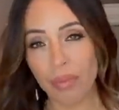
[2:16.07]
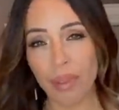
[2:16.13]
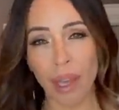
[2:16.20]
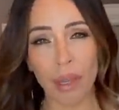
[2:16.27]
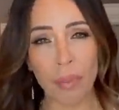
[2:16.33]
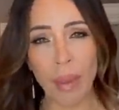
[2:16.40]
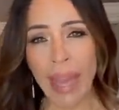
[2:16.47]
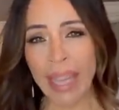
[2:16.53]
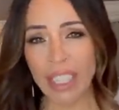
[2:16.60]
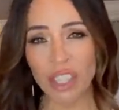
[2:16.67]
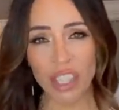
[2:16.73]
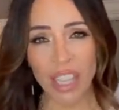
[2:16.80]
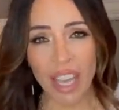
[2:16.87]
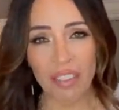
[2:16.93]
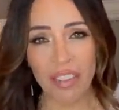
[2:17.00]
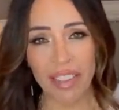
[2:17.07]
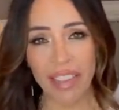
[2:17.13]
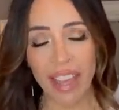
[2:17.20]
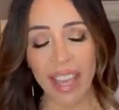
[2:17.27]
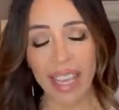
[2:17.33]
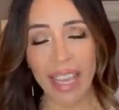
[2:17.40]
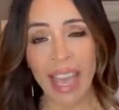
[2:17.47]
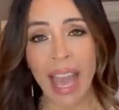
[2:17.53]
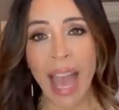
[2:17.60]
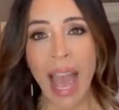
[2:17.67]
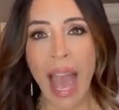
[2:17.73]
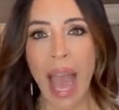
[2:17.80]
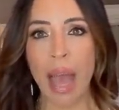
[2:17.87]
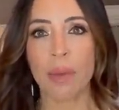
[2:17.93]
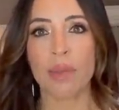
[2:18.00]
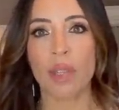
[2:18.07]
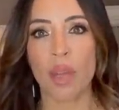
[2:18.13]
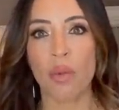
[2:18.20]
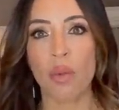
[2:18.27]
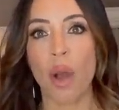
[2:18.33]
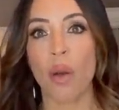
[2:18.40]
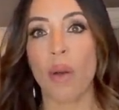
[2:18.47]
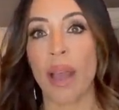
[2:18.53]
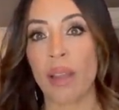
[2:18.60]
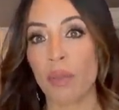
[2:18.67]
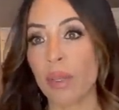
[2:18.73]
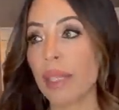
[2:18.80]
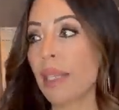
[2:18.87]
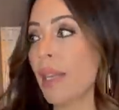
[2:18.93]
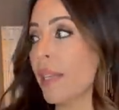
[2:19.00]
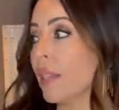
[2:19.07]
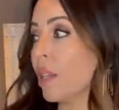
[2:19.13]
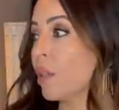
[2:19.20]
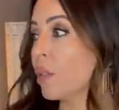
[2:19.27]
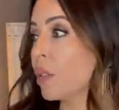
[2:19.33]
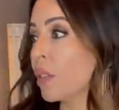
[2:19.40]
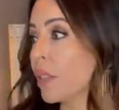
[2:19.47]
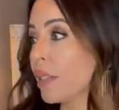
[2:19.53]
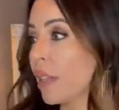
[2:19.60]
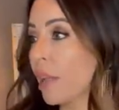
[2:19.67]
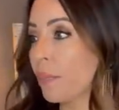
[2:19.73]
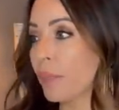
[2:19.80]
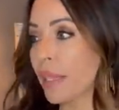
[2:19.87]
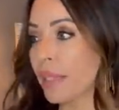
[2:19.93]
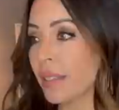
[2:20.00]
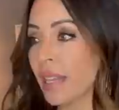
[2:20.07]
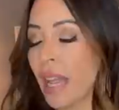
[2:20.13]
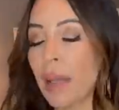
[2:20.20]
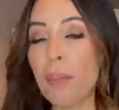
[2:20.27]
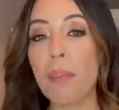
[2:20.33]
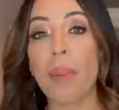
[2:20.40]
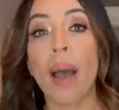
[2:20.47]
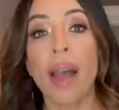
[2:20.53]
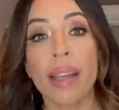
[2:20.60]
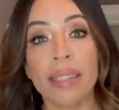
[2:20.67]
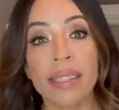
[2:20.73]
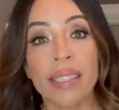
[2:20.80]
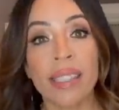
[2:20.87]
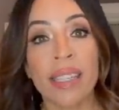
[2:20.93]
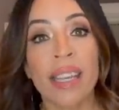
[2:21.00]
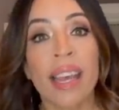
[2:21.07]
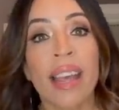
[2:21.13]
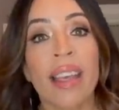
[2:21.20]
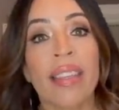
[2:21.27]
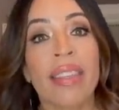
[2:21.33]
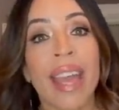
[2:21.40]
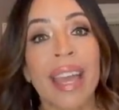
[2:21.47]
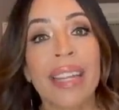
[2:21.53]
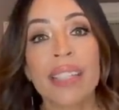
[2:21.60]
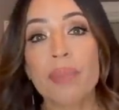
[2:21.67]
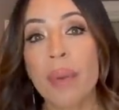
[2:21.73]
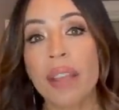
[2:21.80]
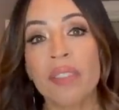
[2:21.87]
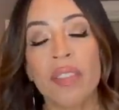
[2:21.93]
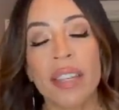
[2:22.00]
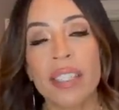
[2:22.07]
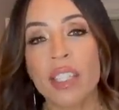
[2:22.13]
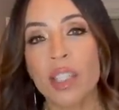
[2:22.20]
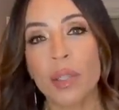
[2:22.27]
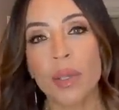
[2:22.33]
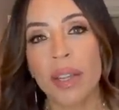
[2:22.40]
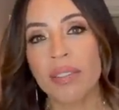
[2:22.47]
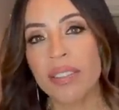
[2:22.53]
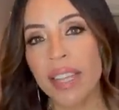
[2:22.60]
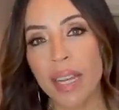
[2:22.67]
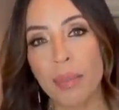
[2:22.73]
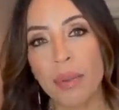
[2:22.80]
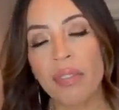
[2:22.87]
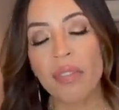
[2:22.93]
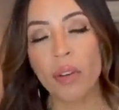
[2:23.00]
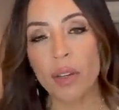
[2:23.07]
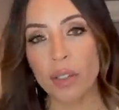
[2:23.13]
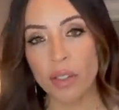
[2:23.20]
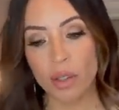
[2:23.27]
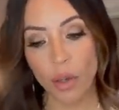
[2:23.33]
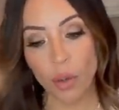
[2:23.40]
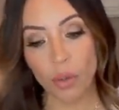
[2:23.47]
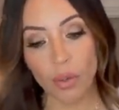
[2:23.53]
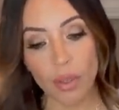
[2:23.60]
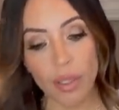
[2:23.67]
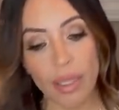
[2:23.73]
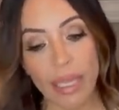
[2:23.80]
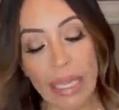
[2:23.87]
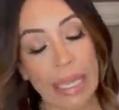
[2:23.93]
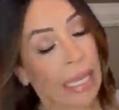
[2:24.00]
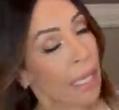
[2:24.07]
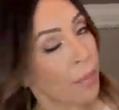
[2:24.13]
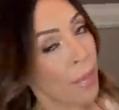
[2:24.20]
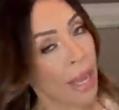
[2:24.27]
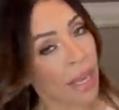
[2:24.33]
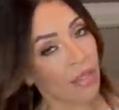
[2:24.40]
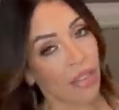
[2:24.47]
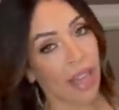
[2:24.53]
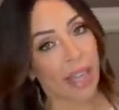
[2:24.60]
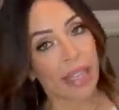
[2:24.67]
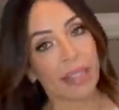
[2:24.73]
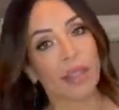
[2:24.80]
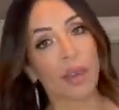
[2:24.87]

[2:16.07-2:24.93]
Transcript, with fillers: unpackaging everything, I was like, whoa, I really hit the neutrals up this time. But that is my advice to you. And I've said it before, so Heed my advice,